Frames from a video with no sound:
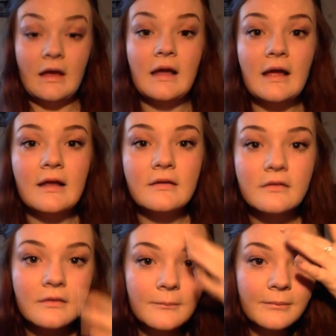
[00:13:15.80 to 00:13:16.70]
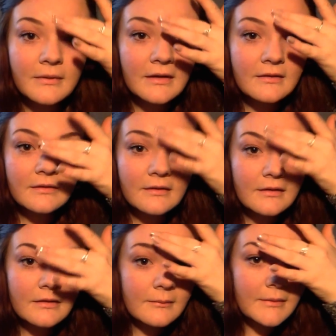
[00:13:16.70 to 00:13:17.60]
and blend it
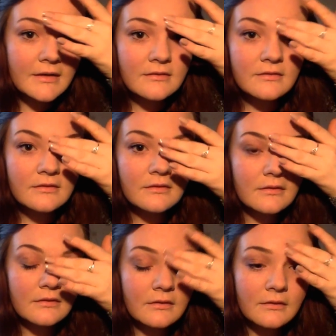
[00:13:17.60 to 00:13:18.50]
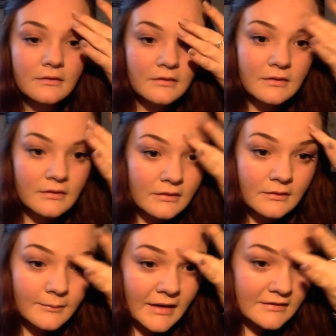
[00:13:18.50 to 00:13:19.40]
in a bit.
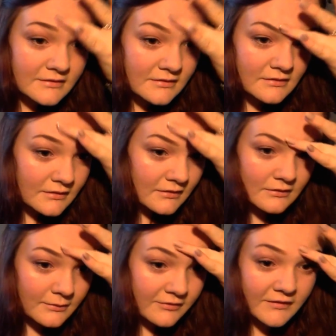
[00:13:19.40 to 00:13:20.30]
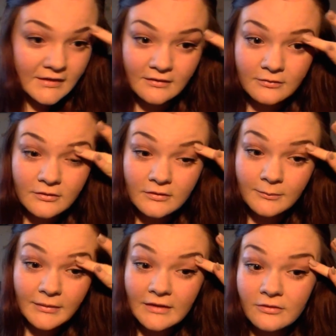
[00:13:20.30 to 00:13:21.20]
I'm actually just going to use my fingers because
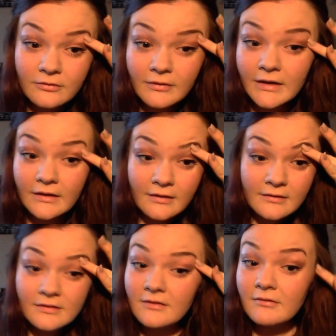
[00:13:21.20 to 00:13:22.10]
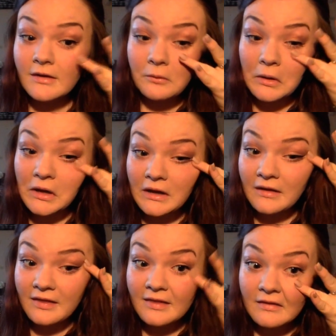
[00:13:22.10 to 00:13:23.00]
it blends really nicely and really quickly
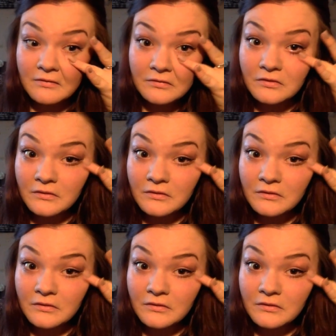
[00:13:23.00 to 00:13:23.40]
like this.